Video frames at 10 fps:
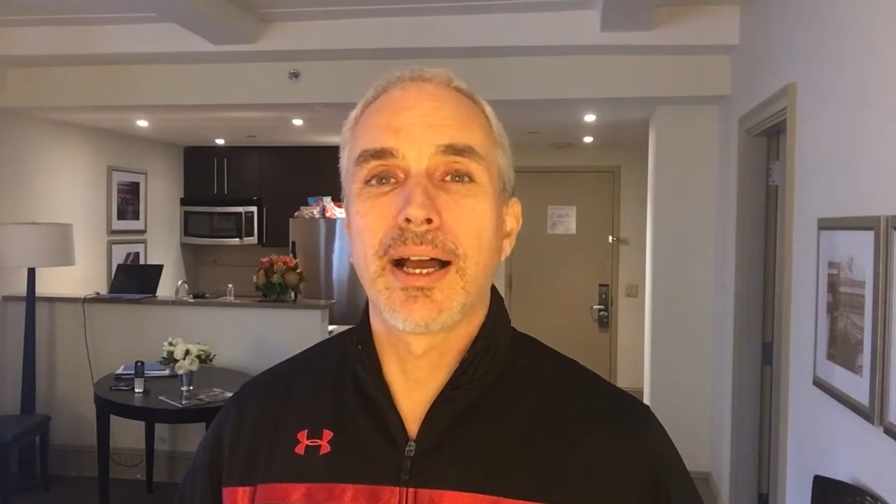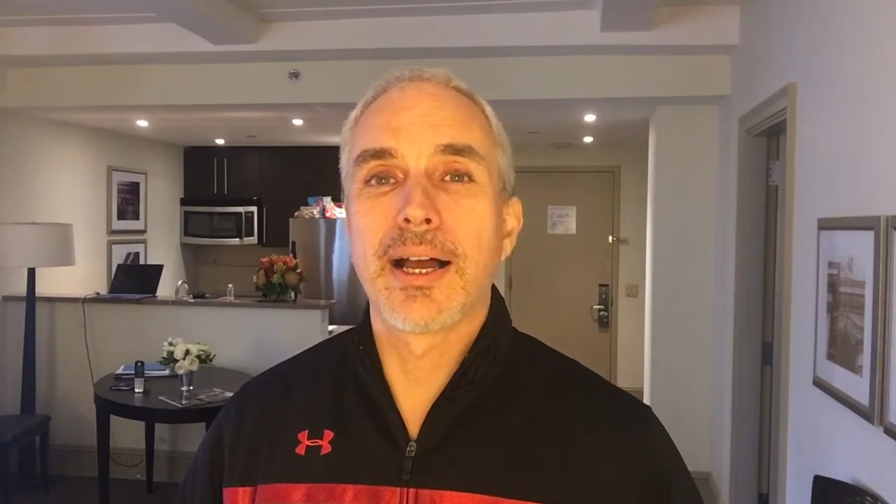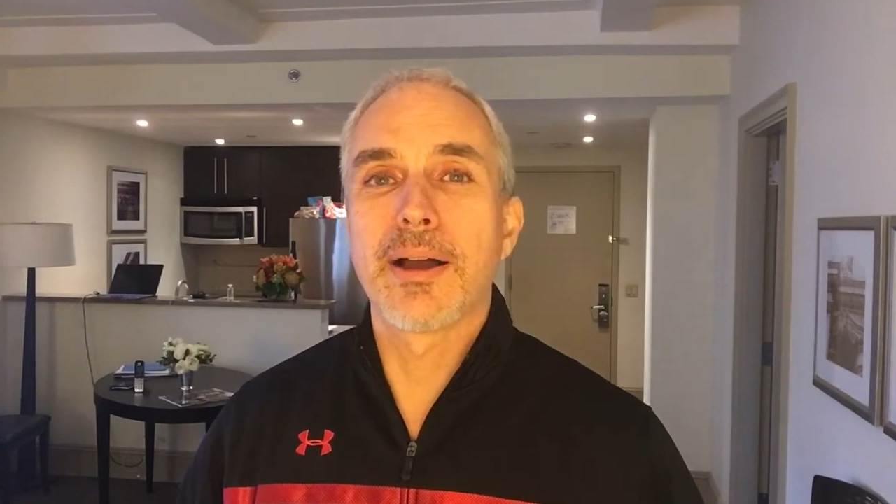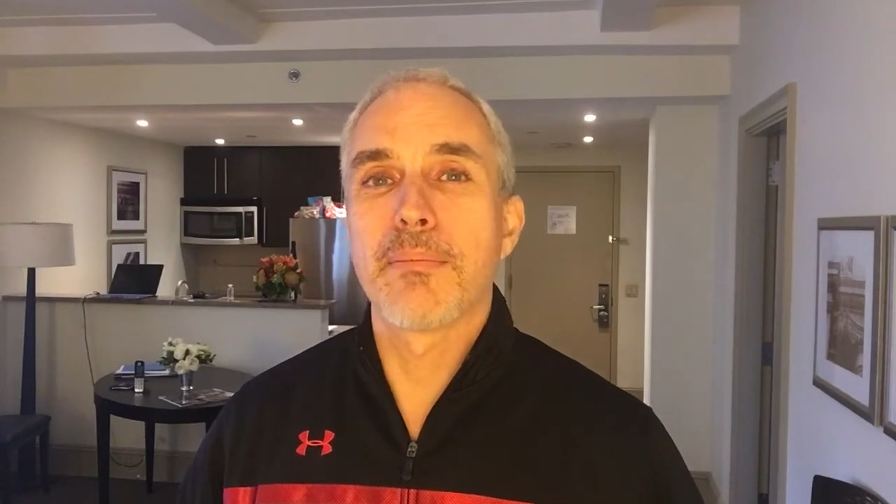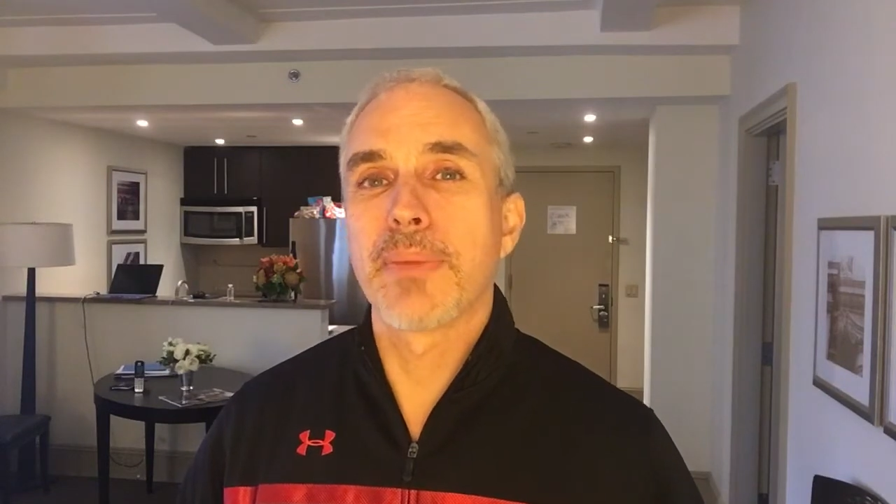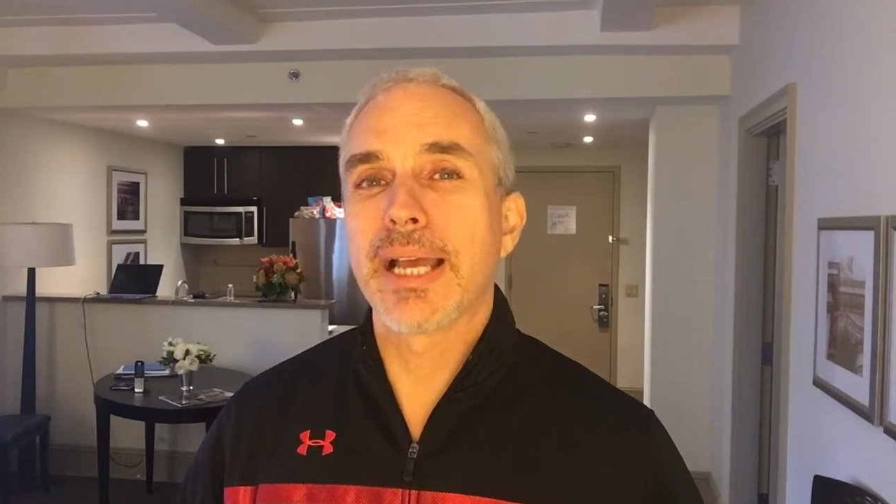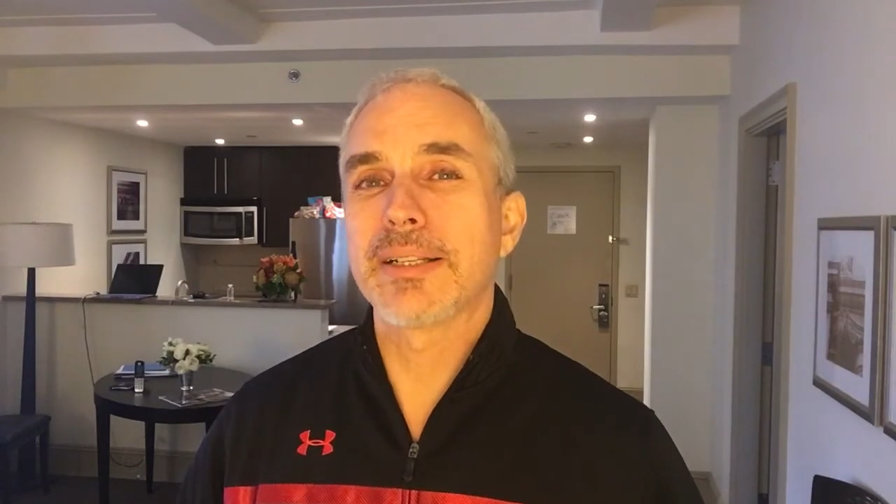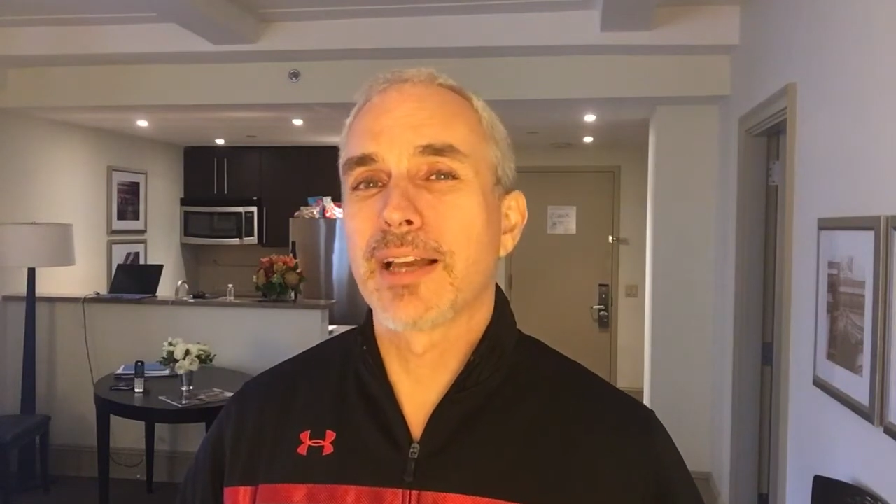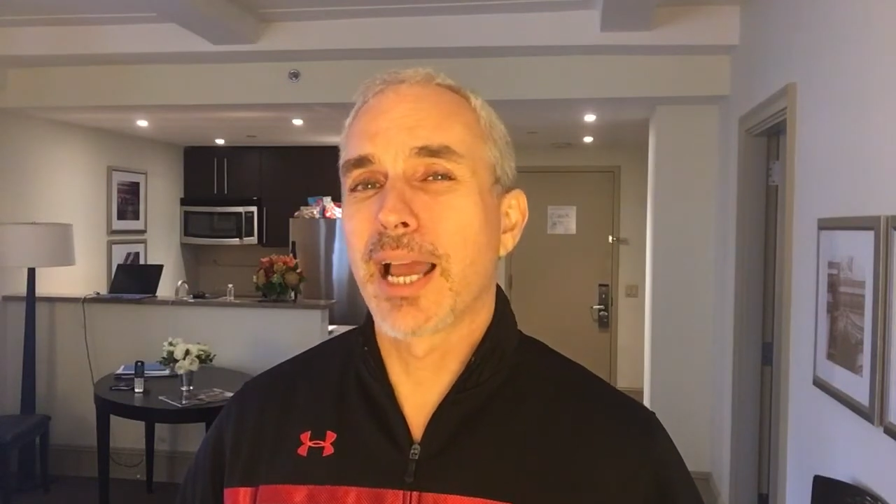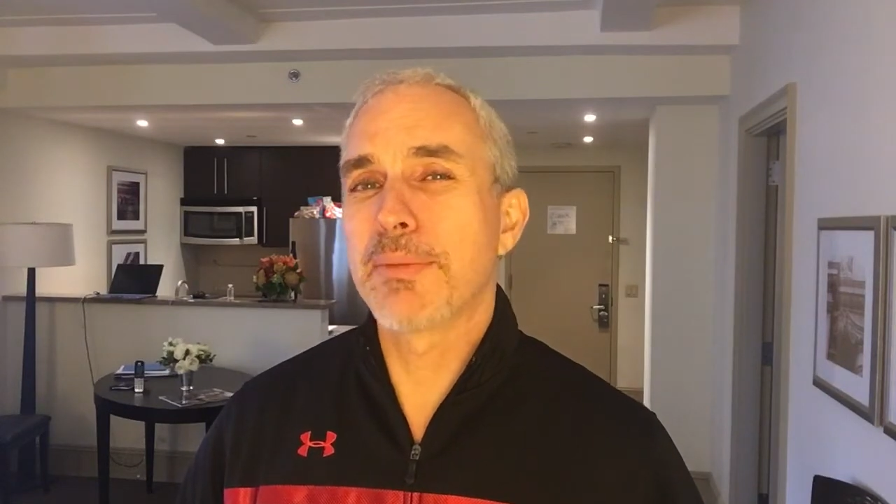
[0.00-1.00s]

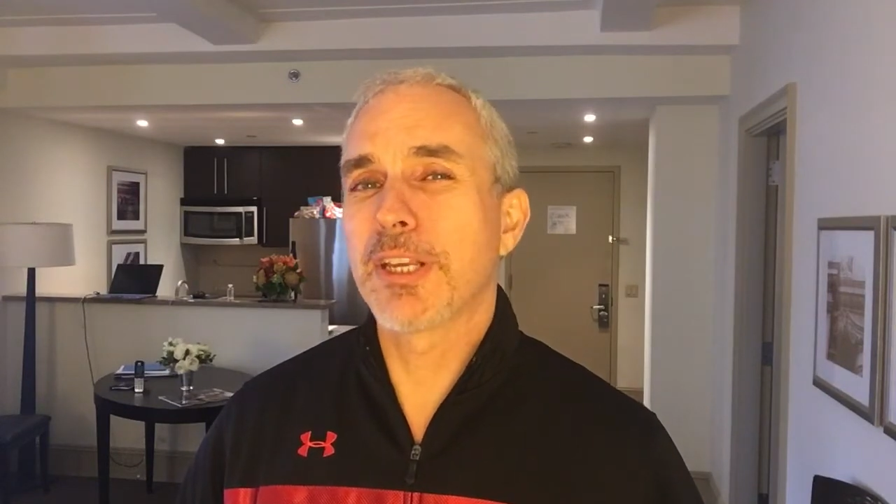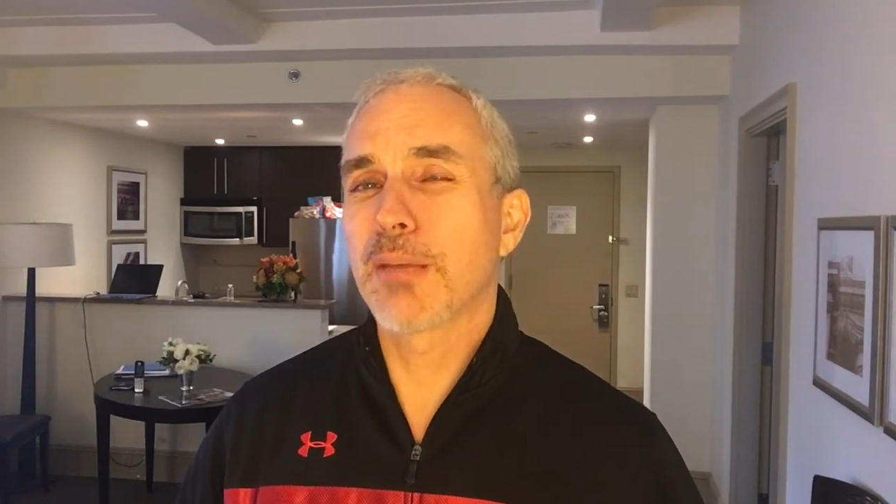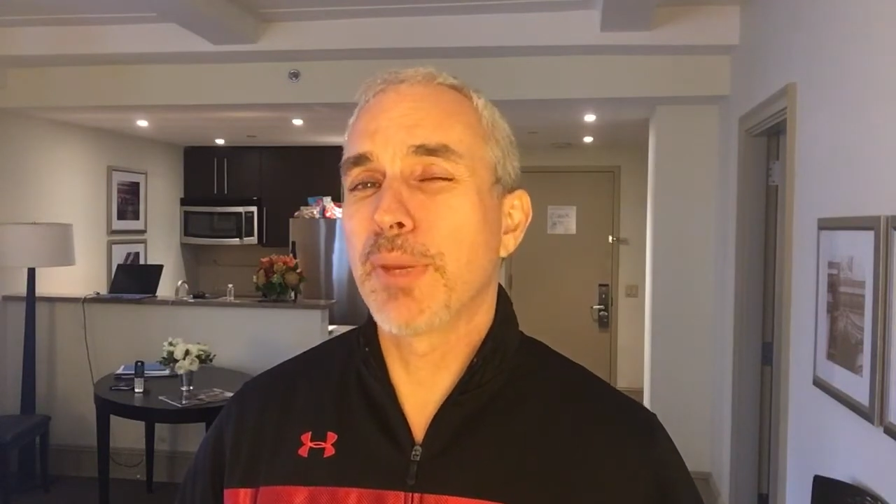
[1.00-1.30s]
At times it can